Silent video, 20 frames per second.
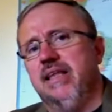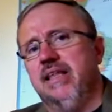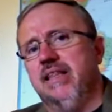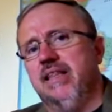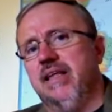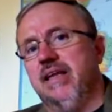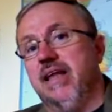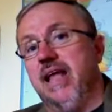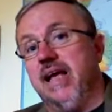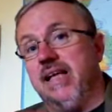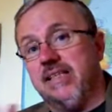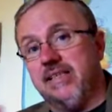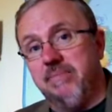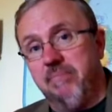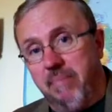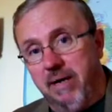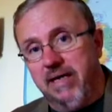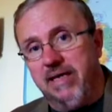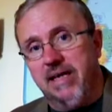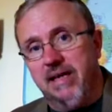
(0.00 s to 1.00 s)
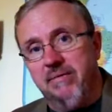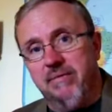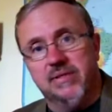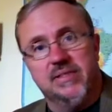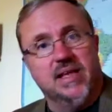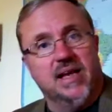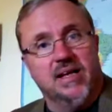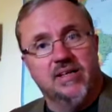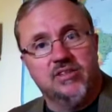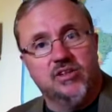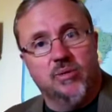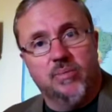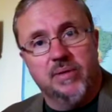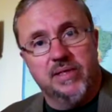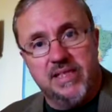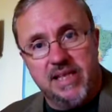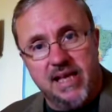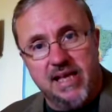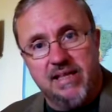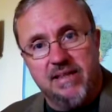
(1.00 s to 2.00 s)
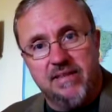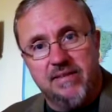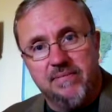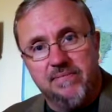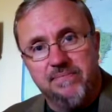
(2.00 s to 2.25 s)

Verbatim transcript: The next Monday was October 10th.